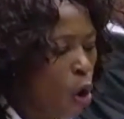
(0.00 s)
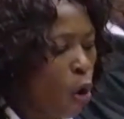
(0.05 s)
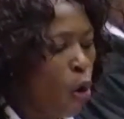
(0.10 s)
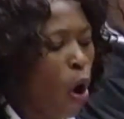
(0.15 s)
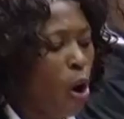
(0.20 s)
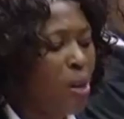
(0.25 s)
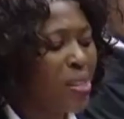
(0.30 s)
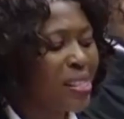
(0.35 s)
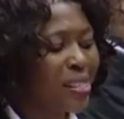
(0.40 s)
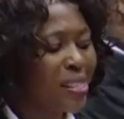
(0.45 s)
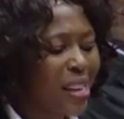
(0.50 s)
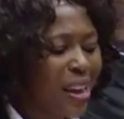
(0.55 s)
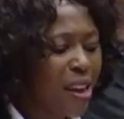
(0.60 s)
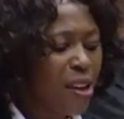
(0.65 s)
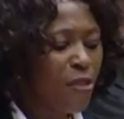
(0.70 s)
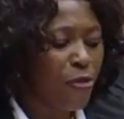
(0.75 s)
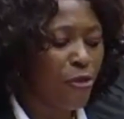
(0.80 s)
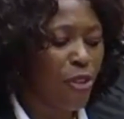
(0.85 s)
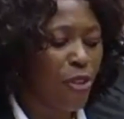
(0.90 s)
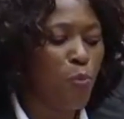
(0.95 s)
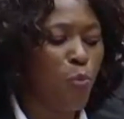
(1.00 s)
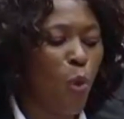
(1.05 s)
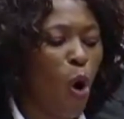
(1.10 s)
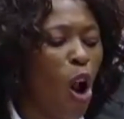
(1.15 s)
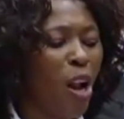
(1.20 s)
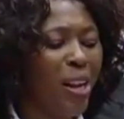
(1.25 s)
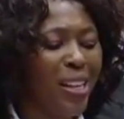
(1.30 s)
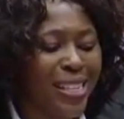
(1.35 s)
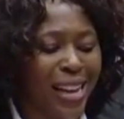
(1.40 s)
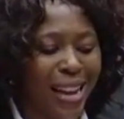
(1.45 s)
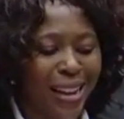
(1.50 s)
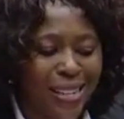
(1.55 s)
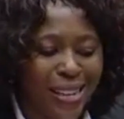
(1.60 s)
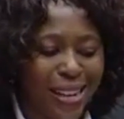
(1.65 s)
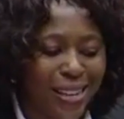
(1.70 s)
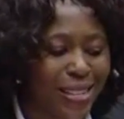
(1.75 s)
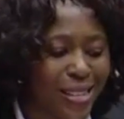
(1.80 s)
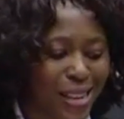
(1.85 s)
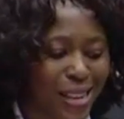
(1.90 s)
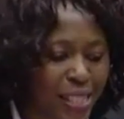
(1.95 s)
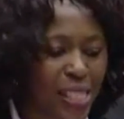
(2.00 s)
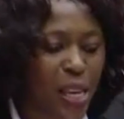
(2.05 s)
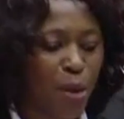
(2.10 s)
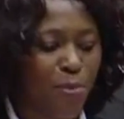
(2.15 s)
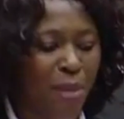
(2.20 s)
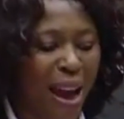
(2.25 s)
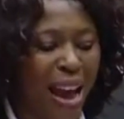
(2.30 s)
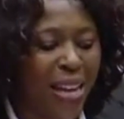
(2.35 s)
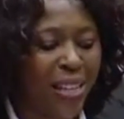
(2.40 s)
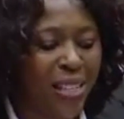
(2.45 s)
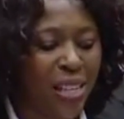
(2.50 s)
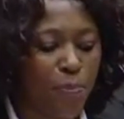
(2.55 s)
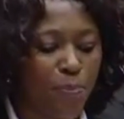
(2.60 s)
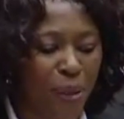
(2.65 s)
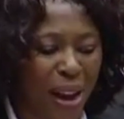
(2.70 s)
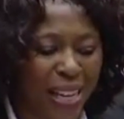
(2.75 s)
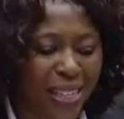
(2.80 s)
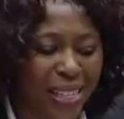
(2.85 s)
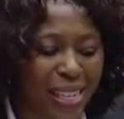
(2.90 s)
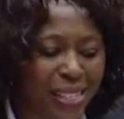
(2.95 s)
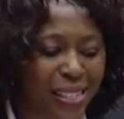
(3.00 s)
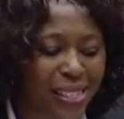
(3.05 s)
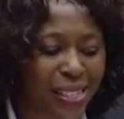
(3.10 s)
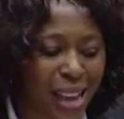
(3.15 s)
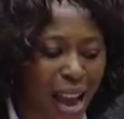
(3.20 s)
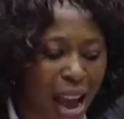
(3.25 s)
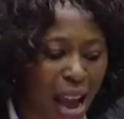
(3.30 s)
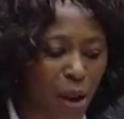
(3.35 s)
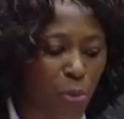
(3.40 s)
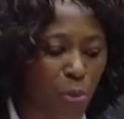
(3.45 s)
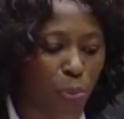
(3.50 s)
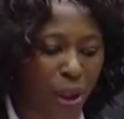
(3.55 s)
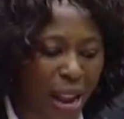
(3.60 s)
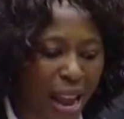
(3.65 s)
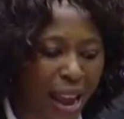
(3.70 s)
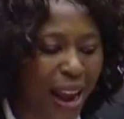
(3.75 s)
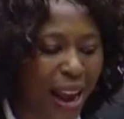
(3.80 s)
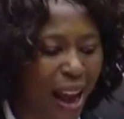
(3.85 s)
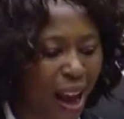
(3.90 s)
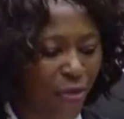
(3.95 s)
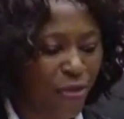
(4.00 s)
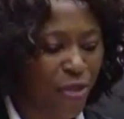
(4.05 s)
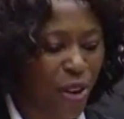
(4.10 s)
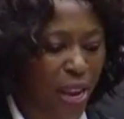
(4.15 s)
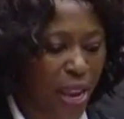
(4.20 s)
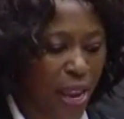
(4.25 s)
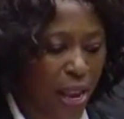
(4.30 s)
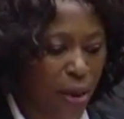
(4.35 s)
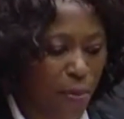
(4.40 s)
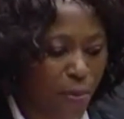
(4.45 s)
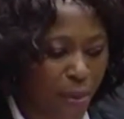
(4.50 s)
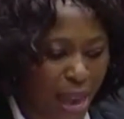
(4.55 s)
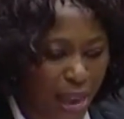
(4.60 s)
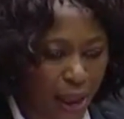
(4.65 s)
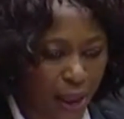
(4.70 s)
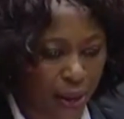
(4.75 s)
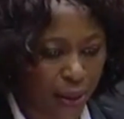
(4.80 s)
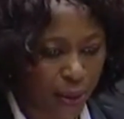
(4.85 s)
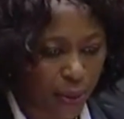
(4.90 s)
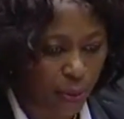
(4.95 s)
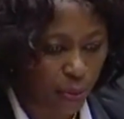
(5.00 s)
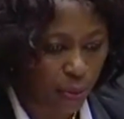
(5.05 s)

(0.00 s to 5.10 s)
conceived, molded, and determined by this young black African man.